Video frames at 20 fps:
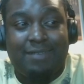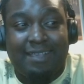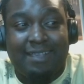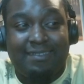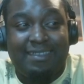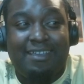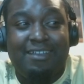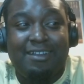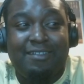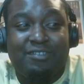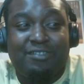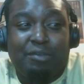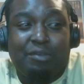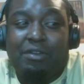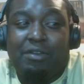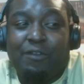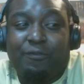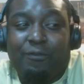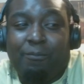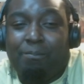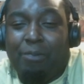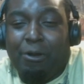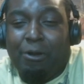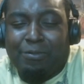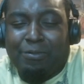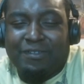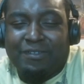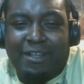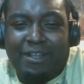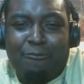they could have served a different
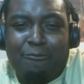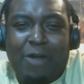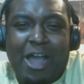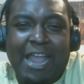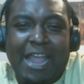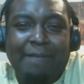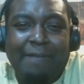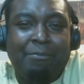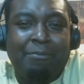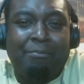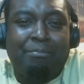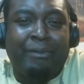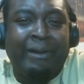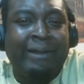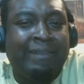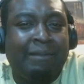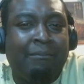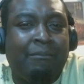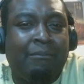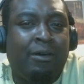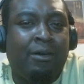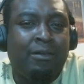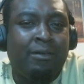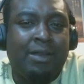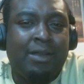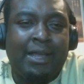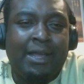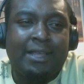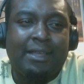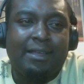purpose. Like, why even bring them all?
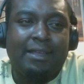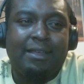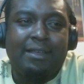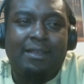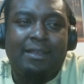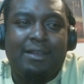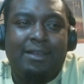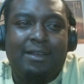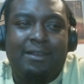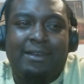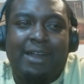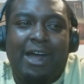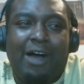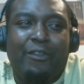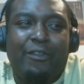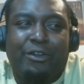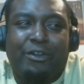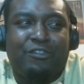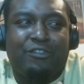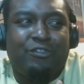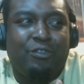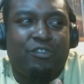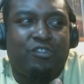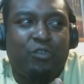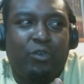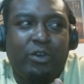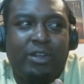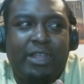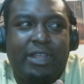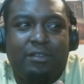Like, now there is no
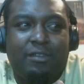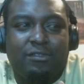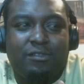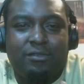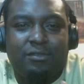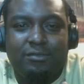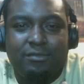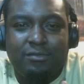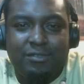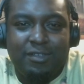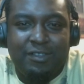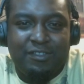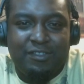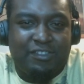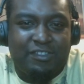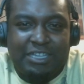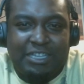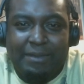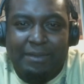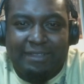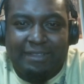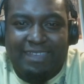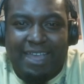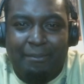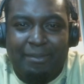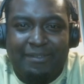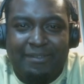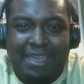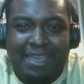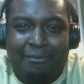sword council. Is it just going to be
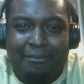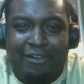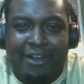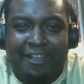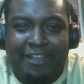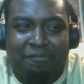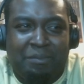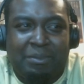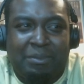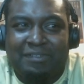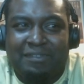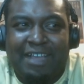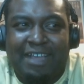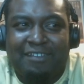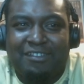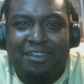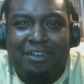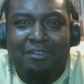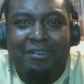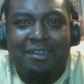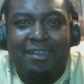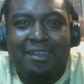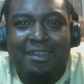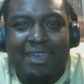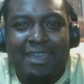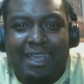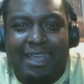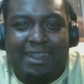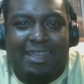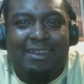Atomic Samurai and Spring Mustachio?
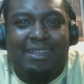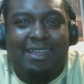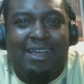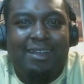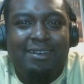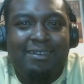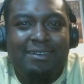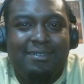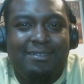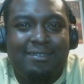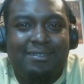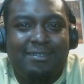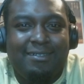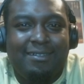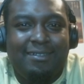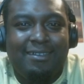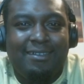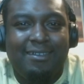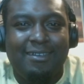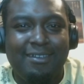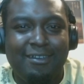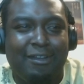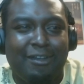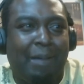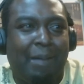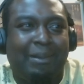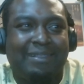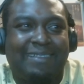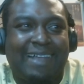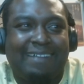And Yan-Yan?
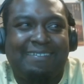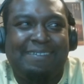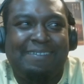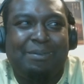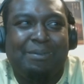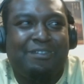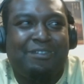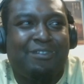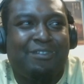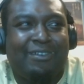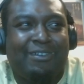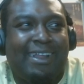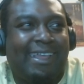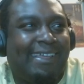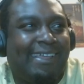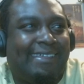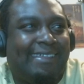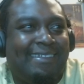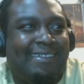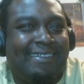Kamatachi Bushijiro? Like,